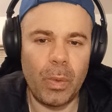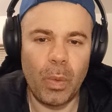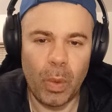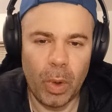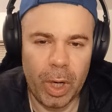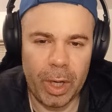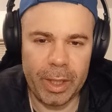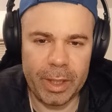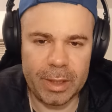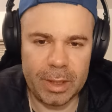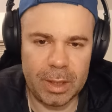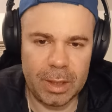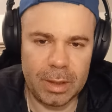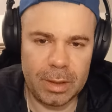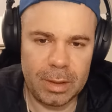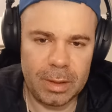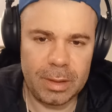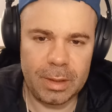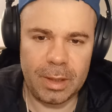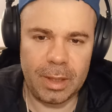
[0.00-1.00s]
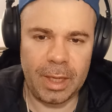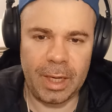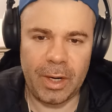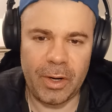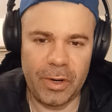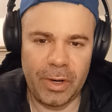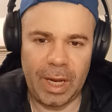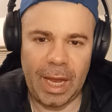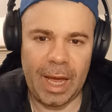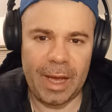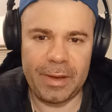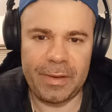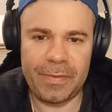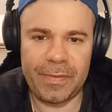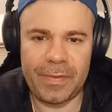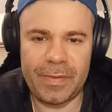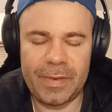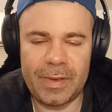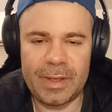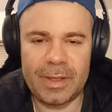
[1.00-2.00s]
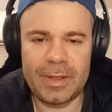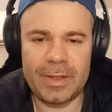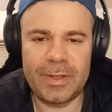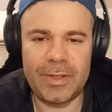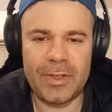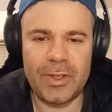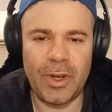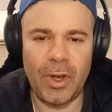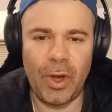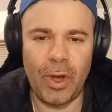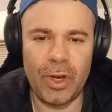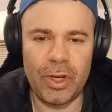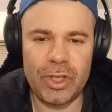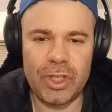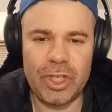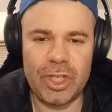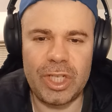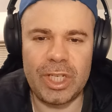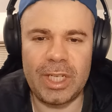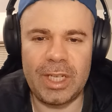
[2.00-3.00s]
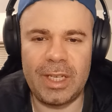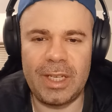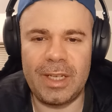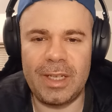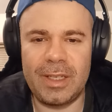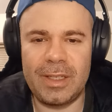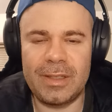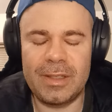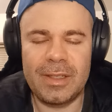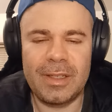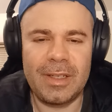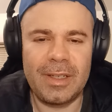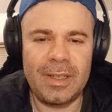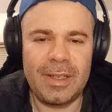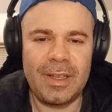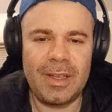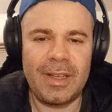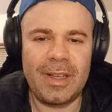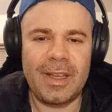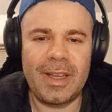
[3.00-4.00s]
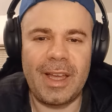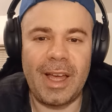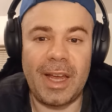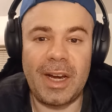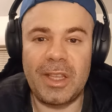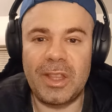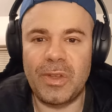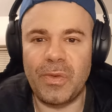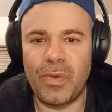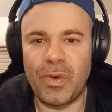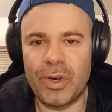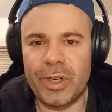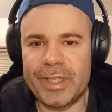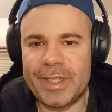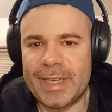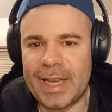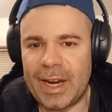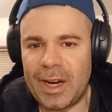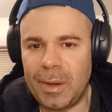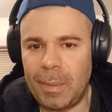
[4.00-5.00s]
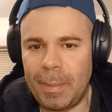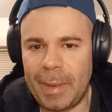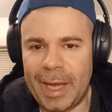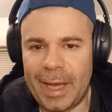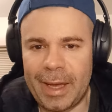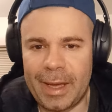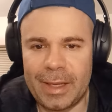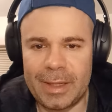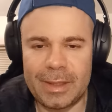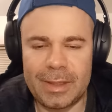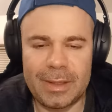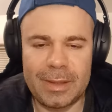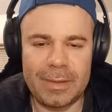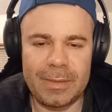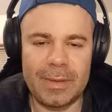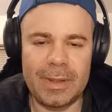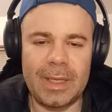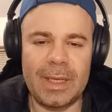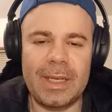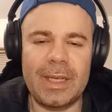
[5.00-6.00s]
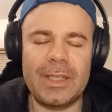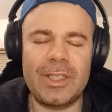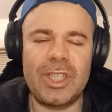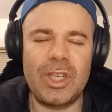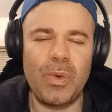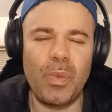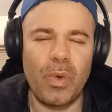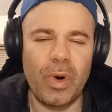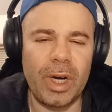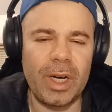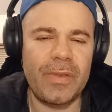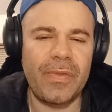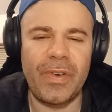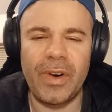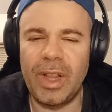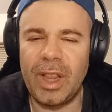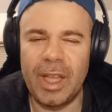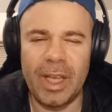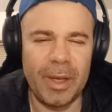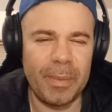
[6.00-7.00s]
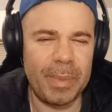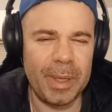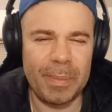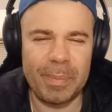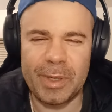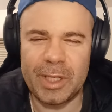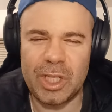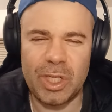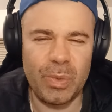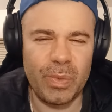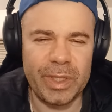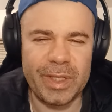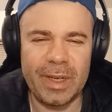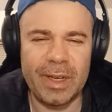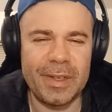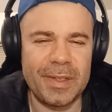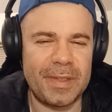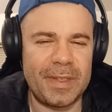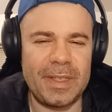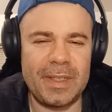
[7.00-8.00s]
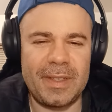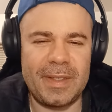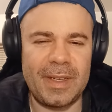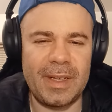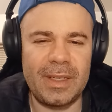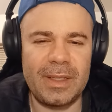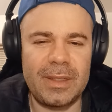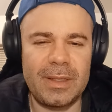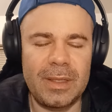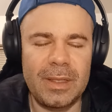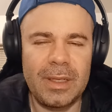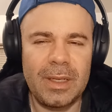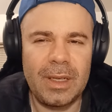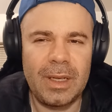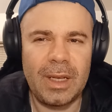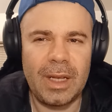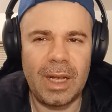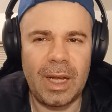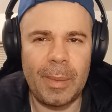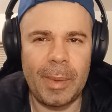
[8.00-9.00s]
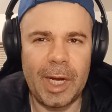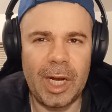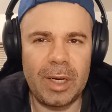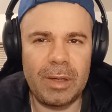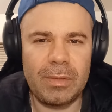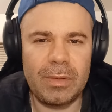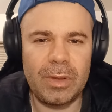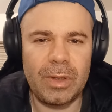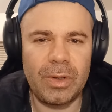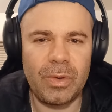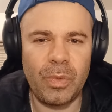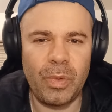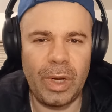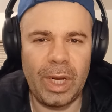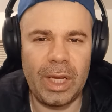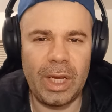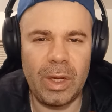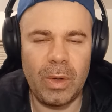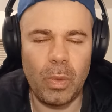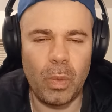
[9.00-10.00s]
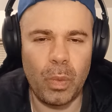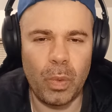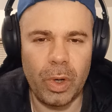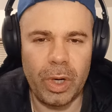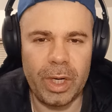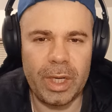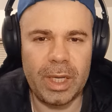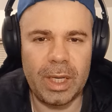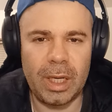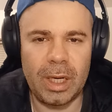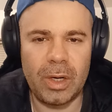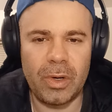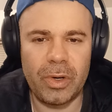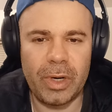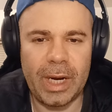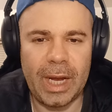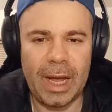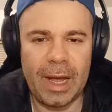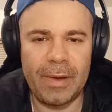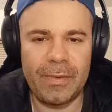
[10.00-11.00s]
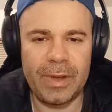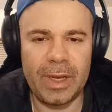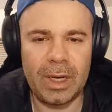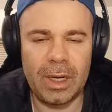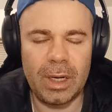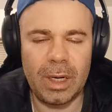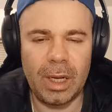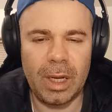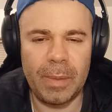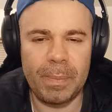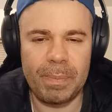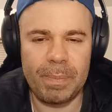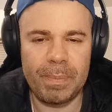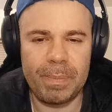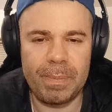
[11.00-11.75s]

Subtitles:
worked in her life. So she got a divorce settlement. She worked for a little bit, but she wasn't consistent about really working or having a